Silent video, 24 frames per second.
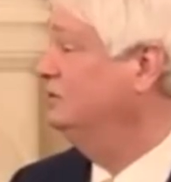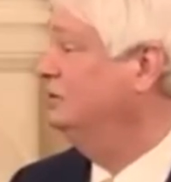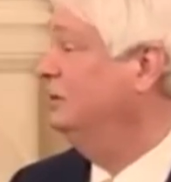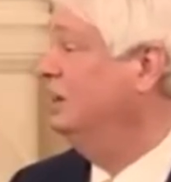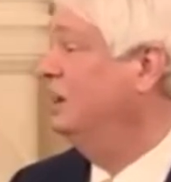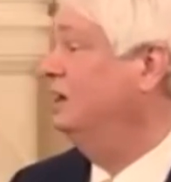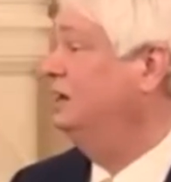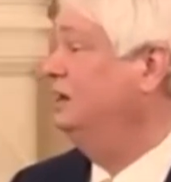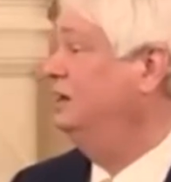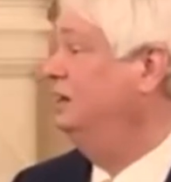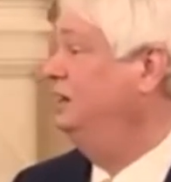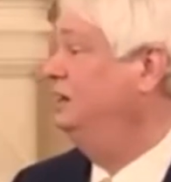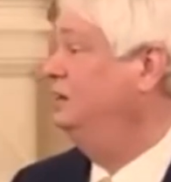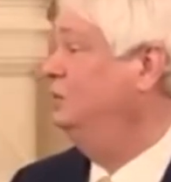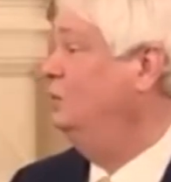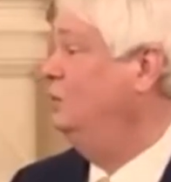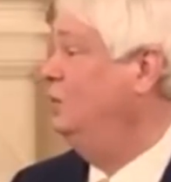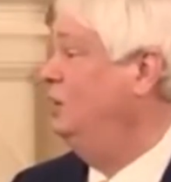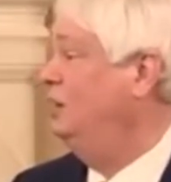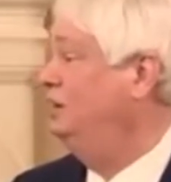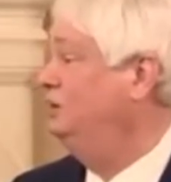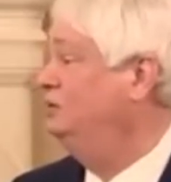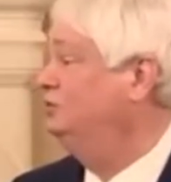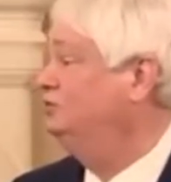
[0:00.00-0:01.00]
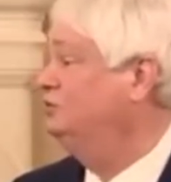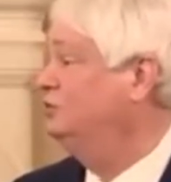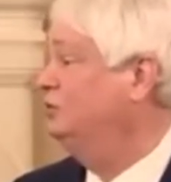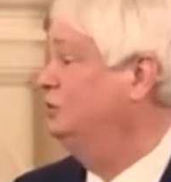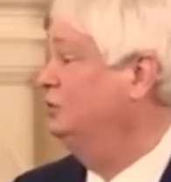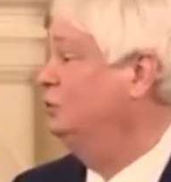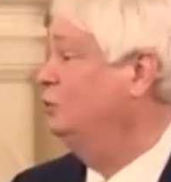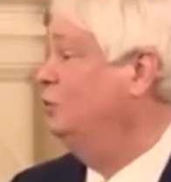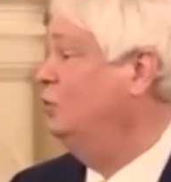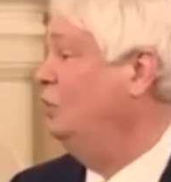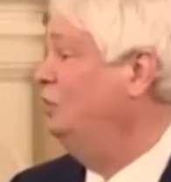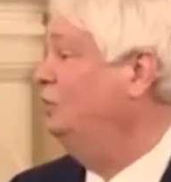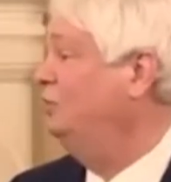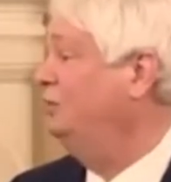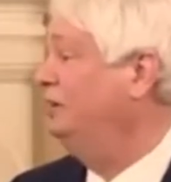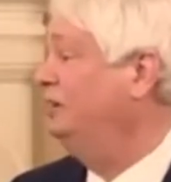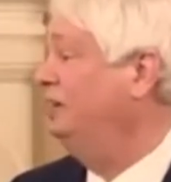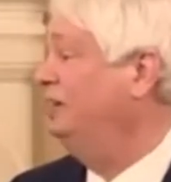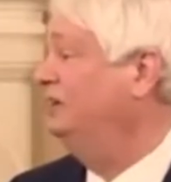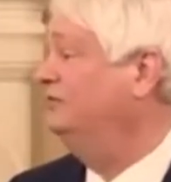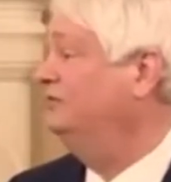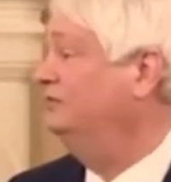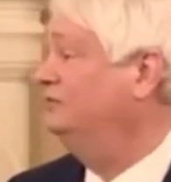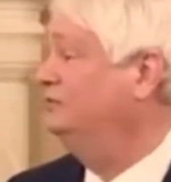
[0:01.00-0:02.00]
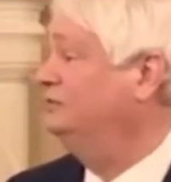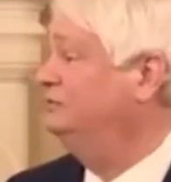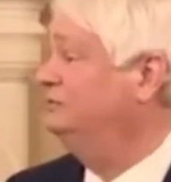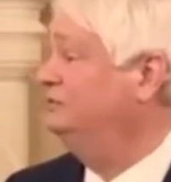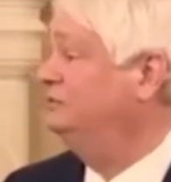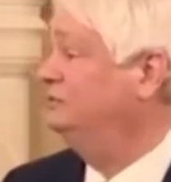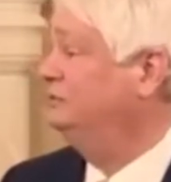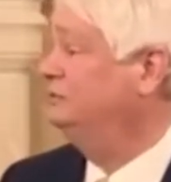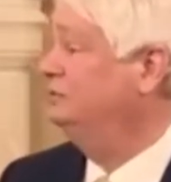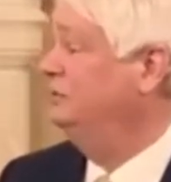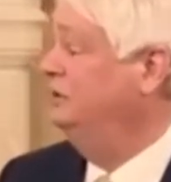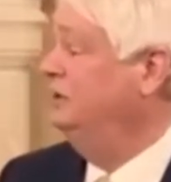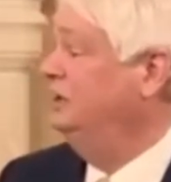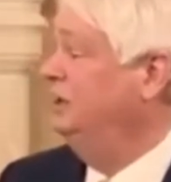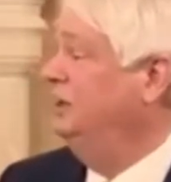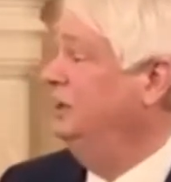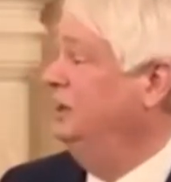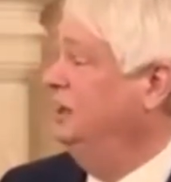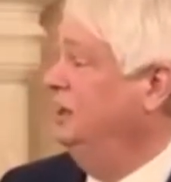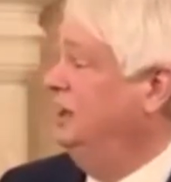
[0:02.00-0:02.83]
her. Not any way to treat a woman, that's for sure.